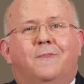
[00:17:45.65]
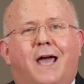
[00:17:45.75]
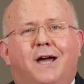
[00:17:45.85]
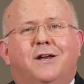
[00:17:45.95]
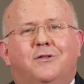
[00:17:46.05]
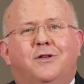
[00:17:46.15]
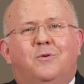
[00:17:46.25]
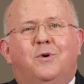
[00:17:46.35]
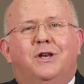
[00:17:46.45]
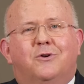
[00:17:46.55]
And I
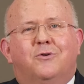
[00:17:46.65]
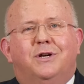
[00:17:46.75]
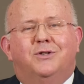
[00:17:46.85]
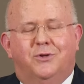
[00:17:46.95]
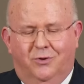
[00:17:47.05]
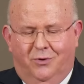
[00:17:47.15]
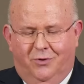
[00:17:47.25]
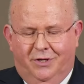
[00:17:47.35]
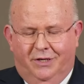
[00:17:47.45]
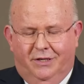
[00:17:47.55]
think we'd agree
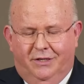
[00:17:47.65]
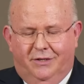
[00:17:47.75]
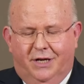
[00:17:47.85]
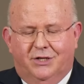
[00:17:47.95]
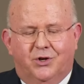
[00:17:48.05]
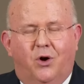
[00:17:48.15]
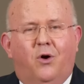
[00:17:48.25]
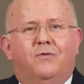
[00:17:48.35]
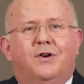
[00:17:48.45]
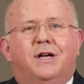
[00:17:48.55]
too that
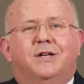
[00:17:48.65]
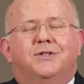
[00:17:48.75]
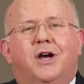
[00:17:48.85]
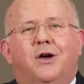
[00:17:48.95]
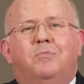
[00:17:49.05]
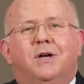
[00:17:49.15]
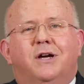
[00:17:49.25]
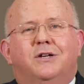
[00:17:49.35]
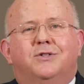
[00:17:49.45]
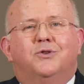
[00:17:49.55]
Jehovah is helping
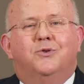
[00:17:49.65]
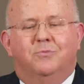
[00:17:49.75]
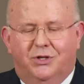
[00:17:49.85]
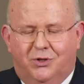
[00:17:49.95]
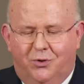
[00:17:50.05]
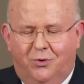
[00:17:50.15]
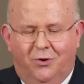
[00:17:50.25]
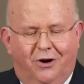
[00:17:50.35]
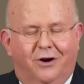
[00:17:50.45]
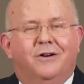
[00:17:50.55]
us to
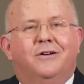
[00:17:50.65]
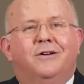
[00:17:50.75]
mature